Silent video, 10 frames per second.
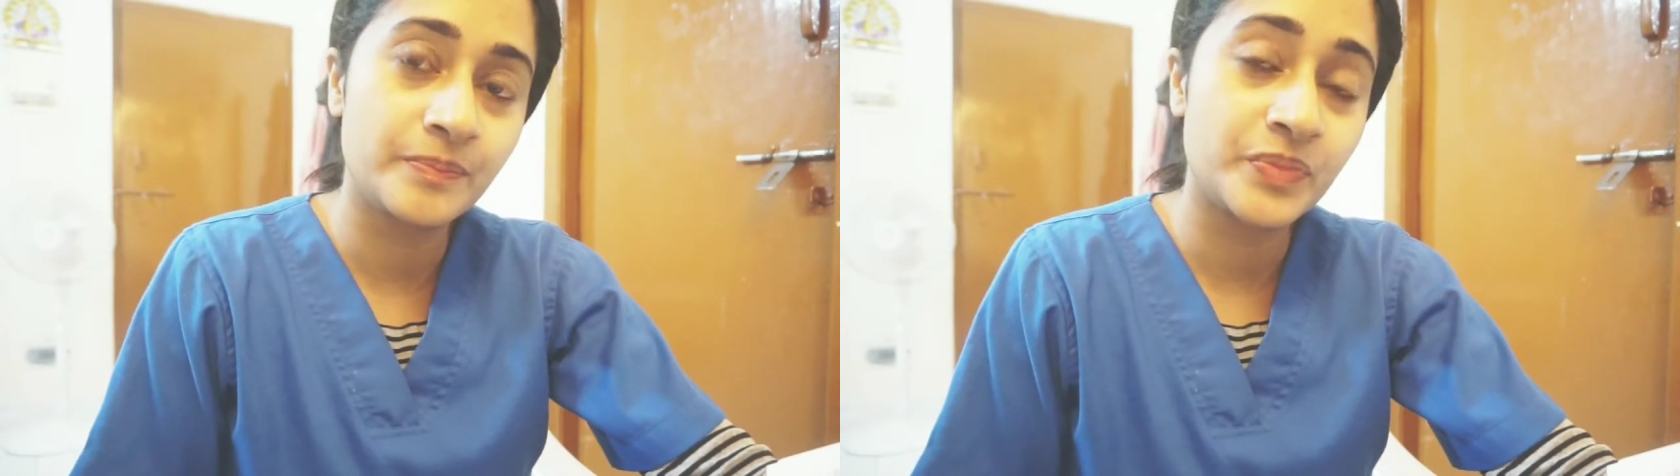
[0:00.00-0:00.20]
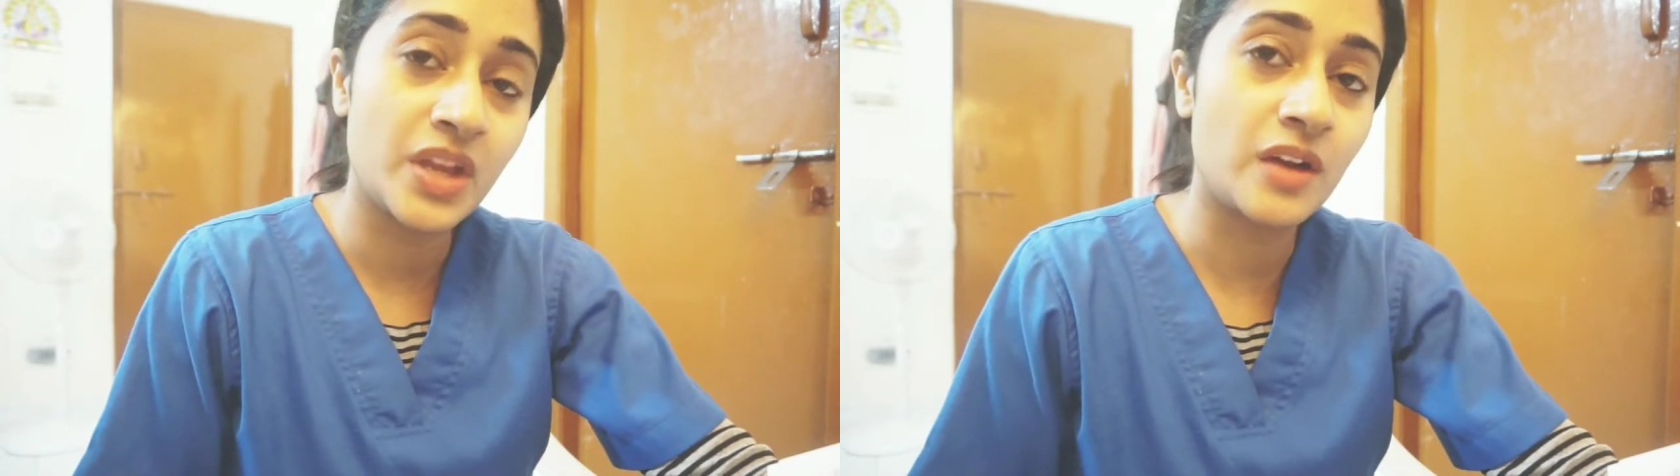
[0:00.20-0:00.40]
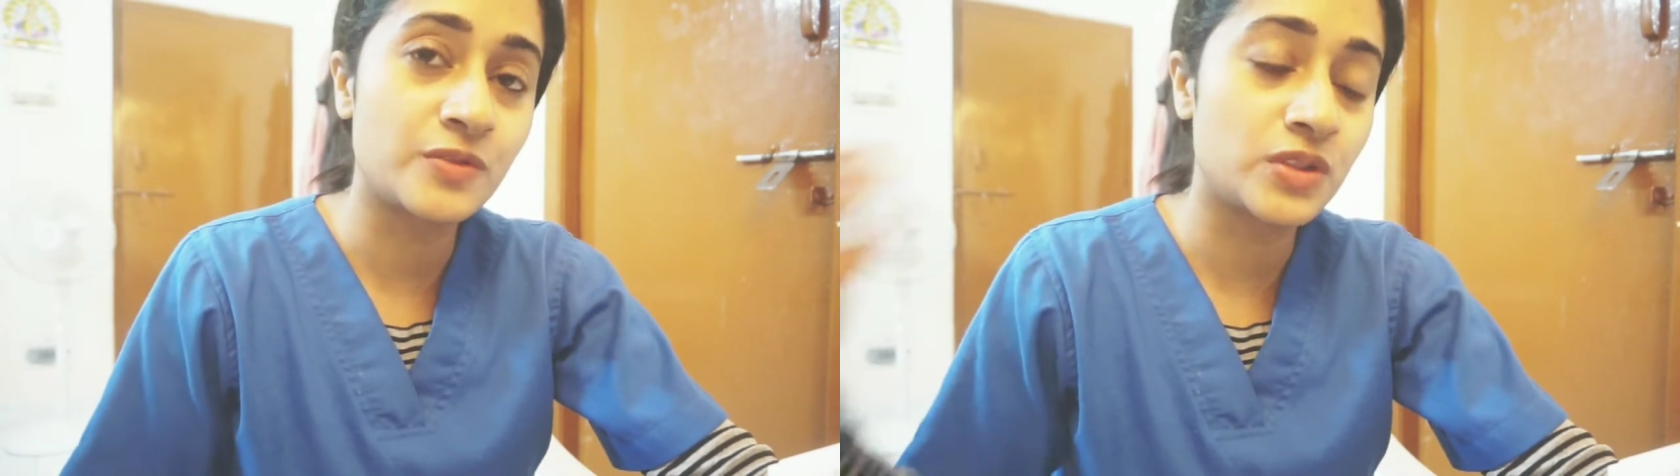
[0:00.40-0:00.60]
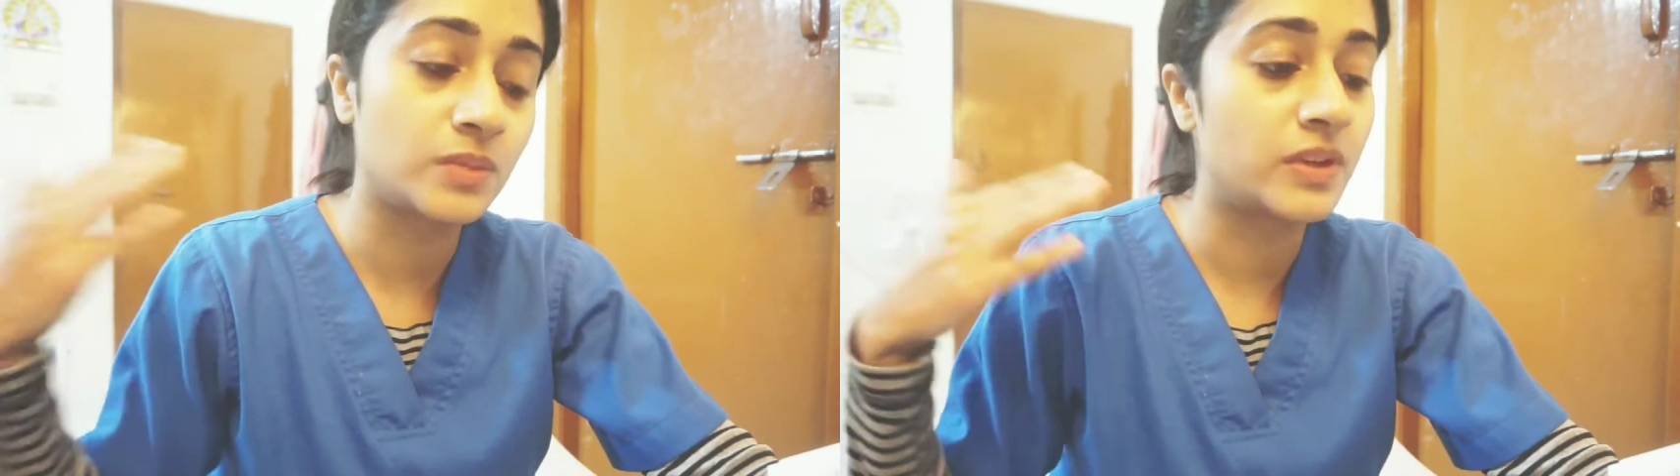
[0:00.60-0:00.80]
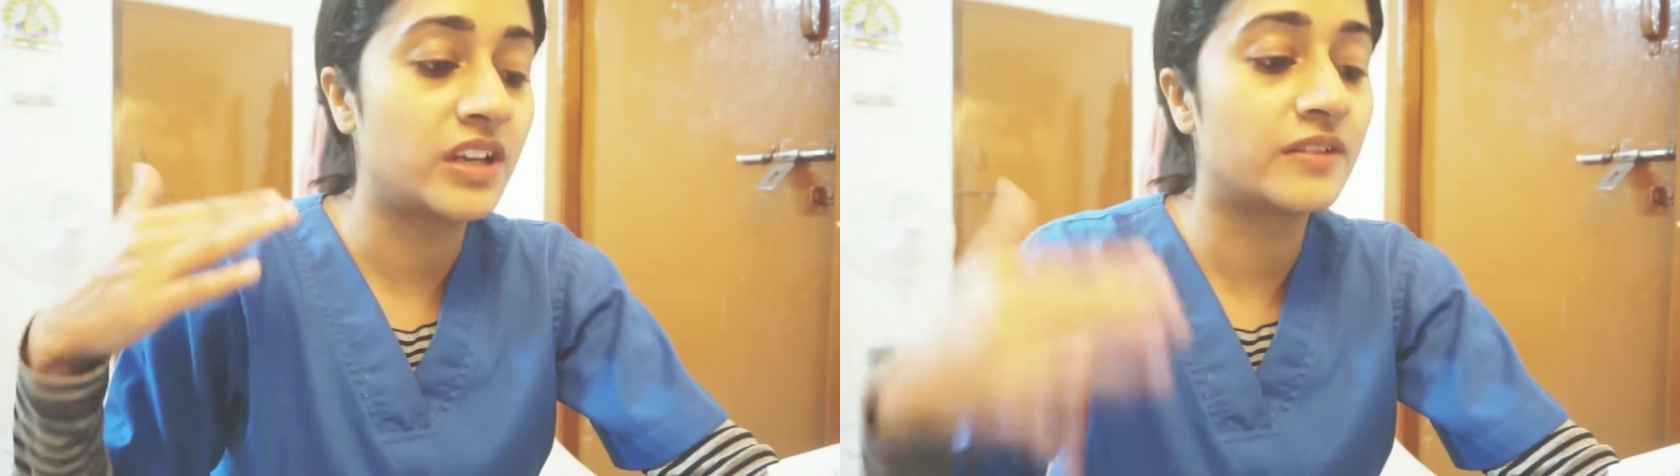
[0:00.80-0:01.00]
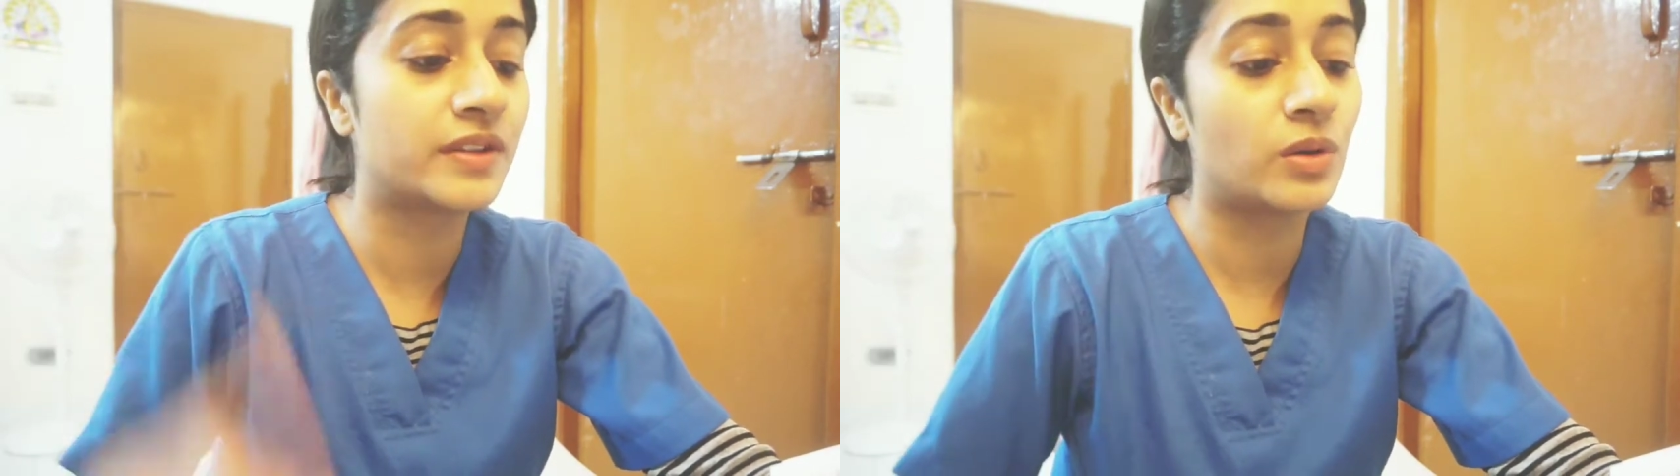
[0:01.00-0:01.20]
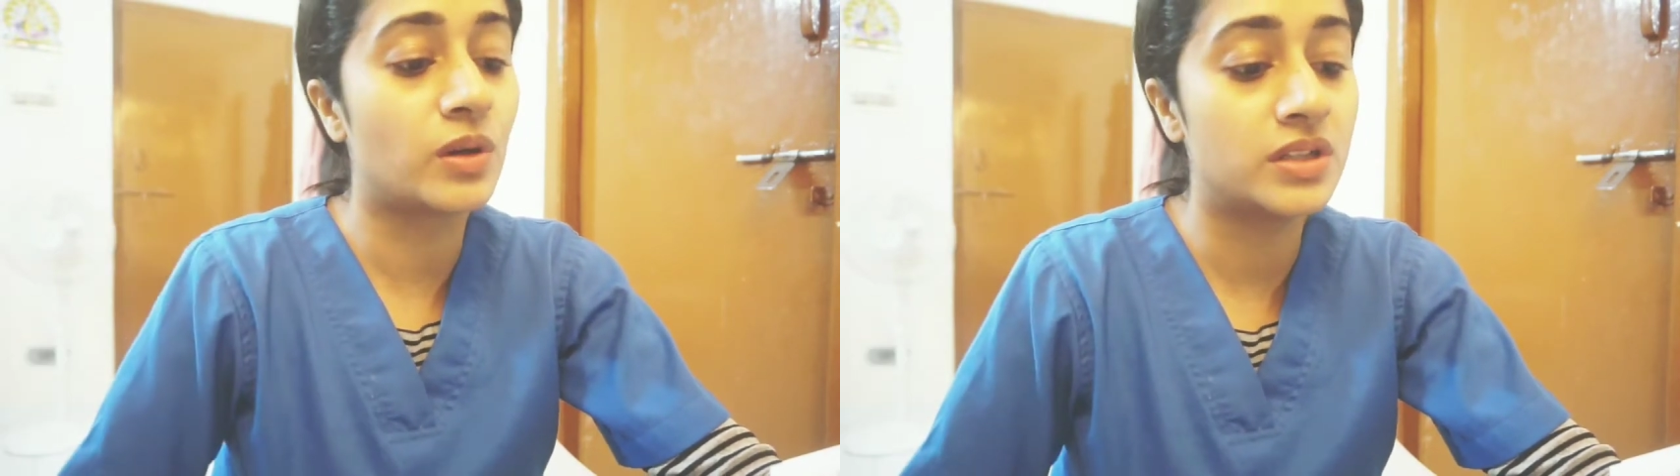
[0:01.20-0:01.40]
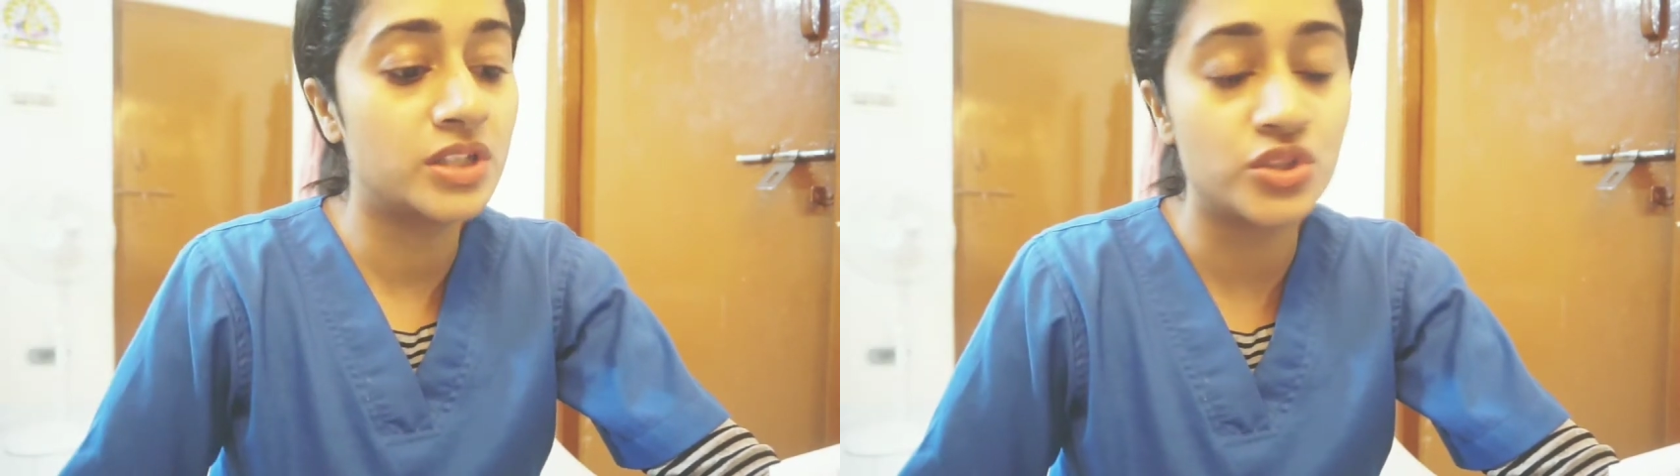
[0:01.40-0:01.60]
how to apply our
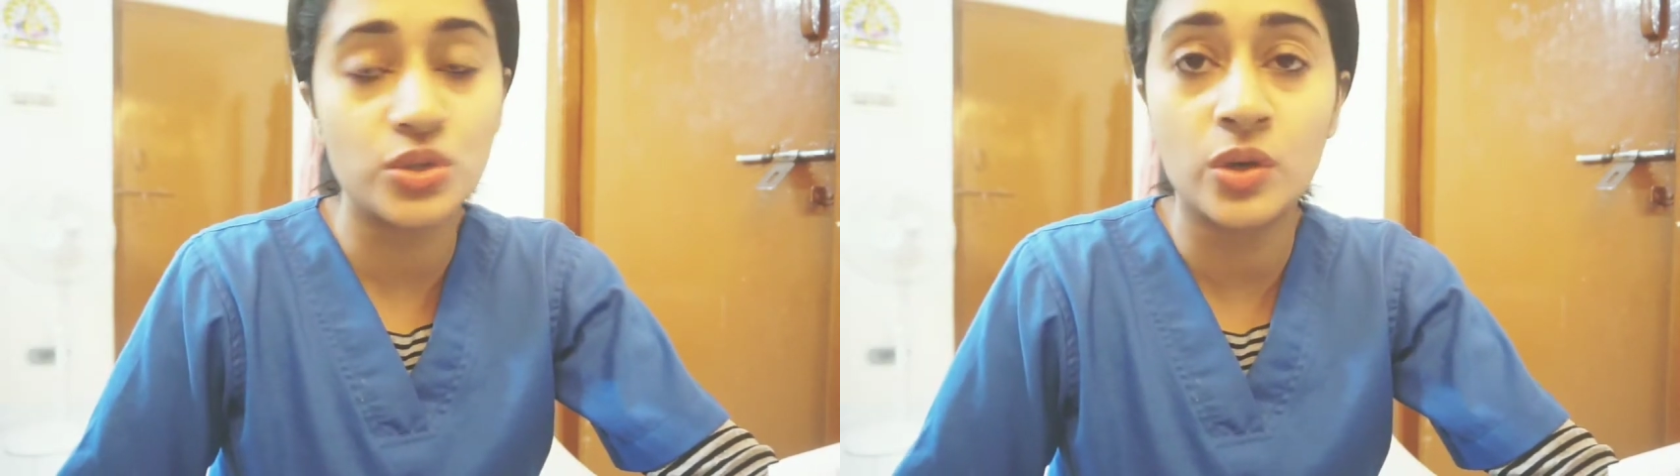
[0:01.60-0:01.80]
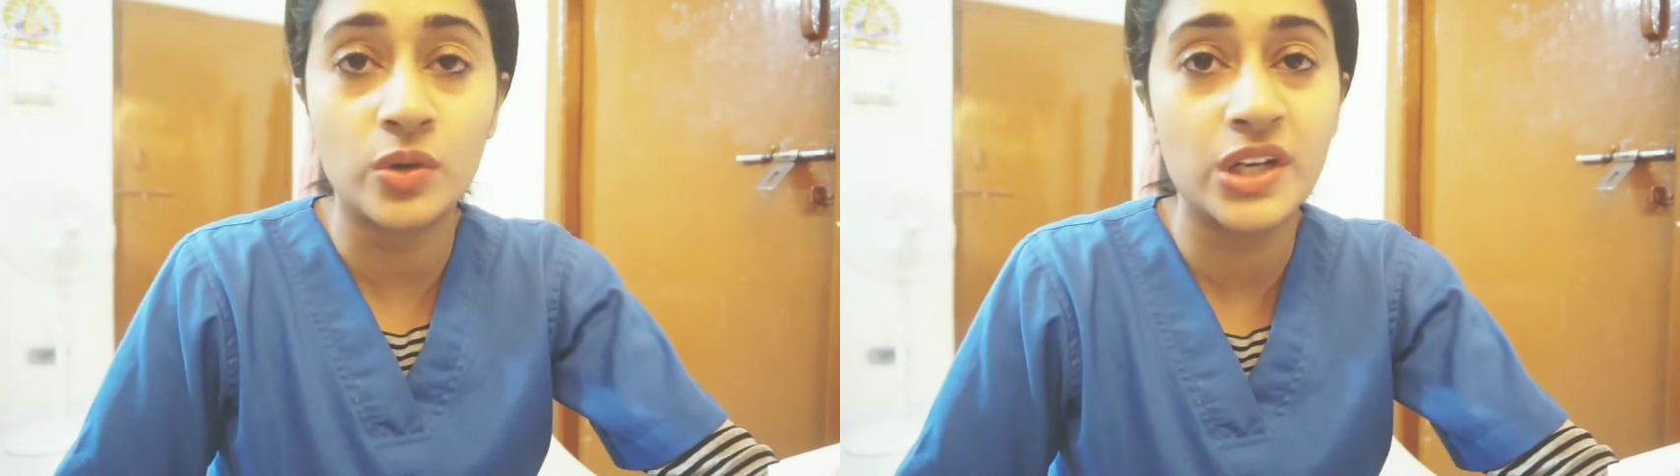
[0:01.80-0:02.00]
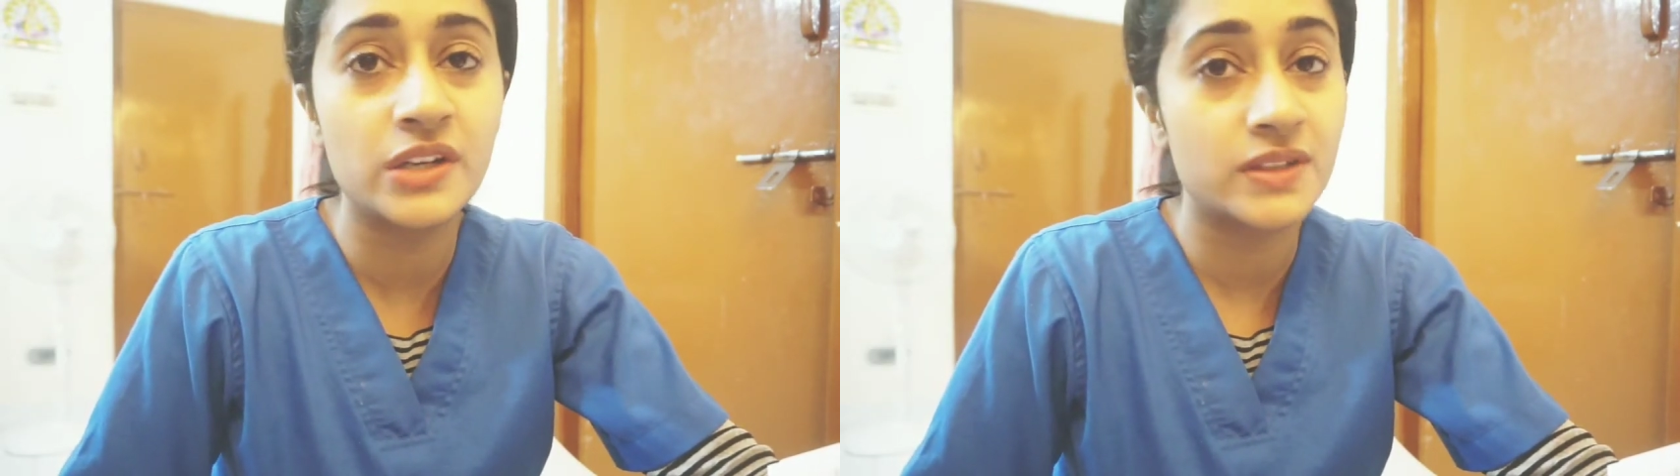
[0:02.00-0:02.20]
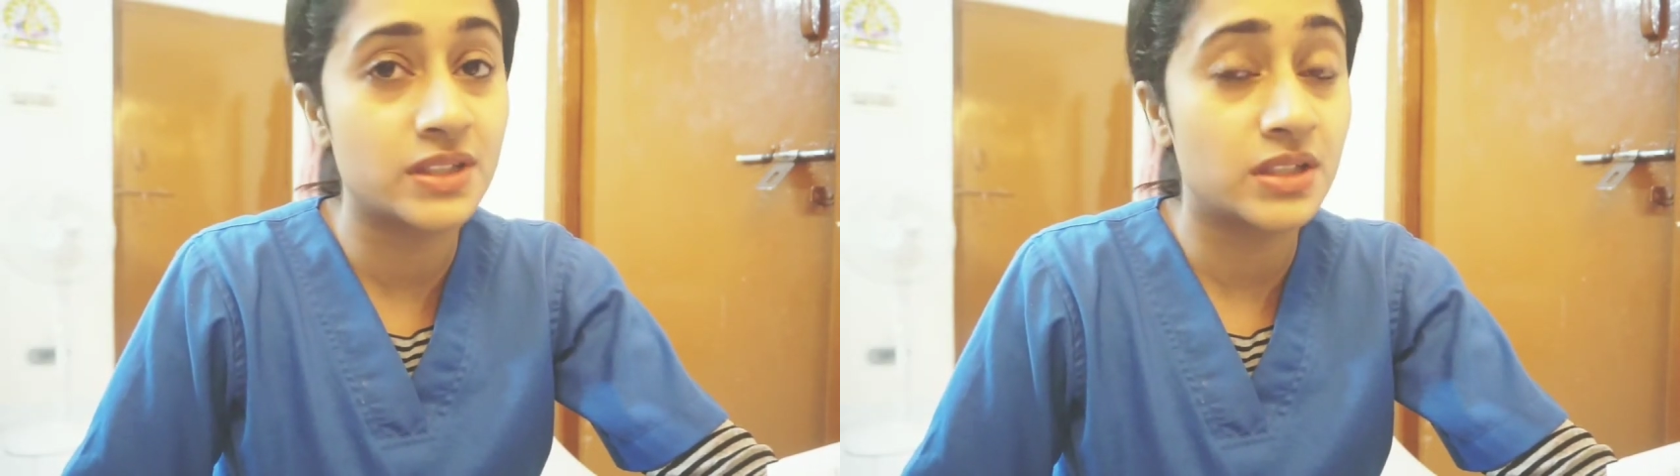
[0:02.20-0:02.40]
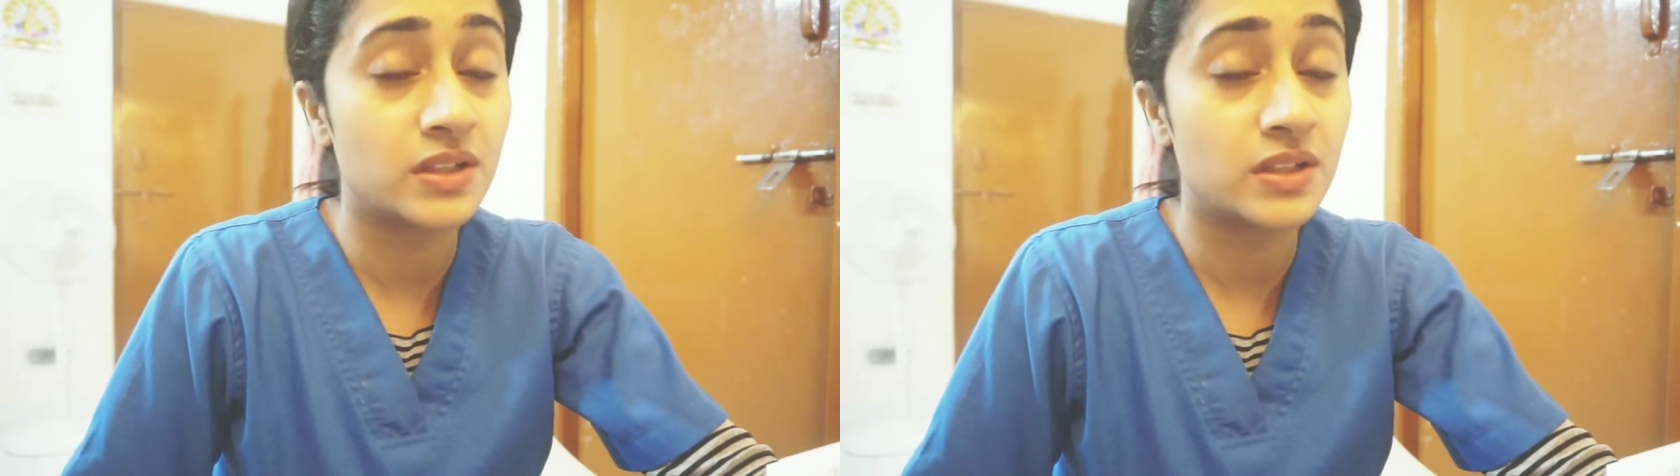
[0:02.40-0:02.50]
knowledge only when